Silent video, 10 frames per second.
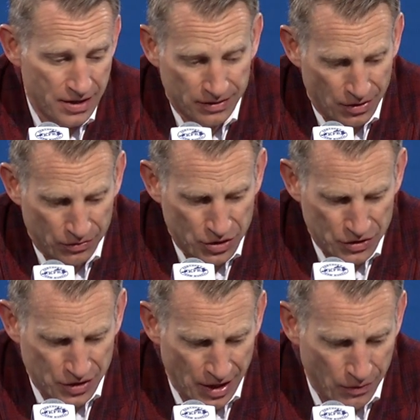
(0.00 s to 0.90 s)
You know,
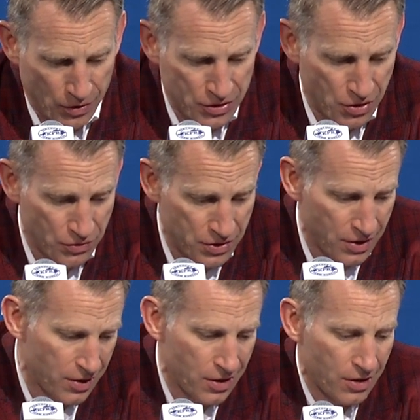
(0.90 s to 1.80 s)
Justin Edwards goes
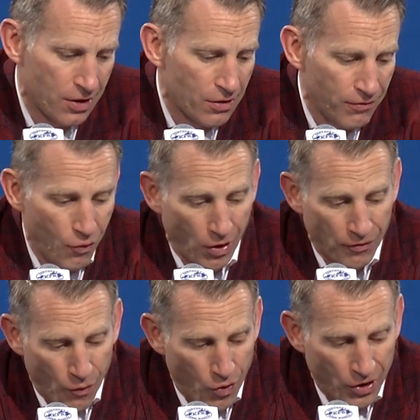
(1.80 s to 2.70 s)

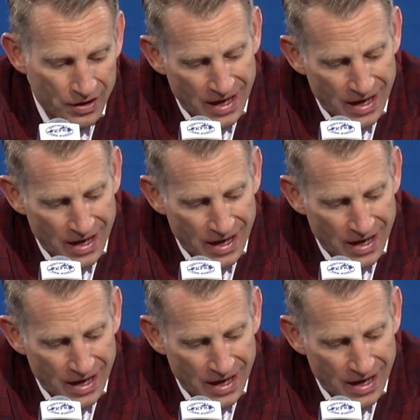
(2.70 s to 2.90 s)
4-4,